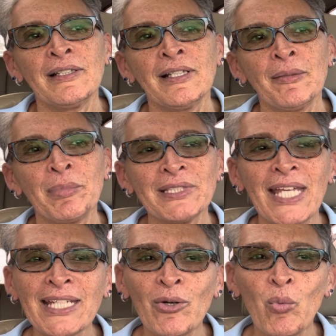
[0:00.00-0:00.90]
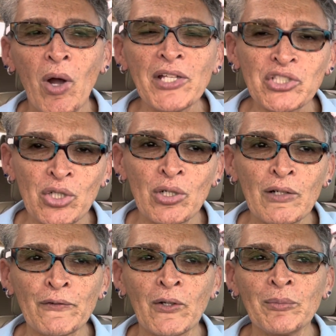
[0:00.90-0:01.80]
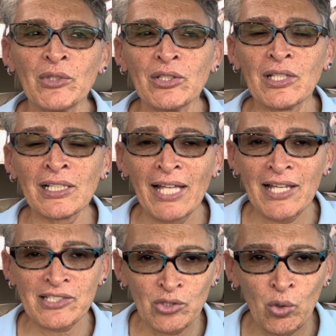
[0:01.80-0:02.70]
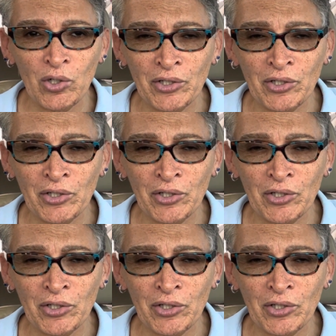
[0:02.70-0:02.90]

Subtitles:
But they can watch her from the glass door,